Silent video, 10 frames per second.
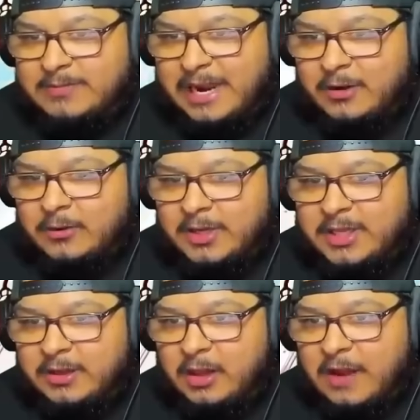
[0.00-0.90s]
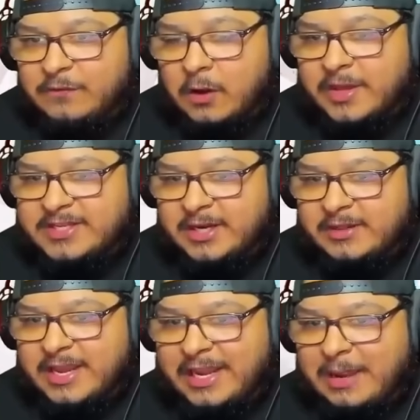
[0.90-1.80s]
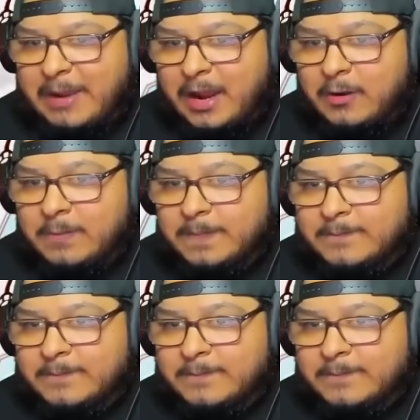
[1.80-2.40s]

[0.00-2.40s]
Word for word: come down to a heal off. No, they didn't. They came out.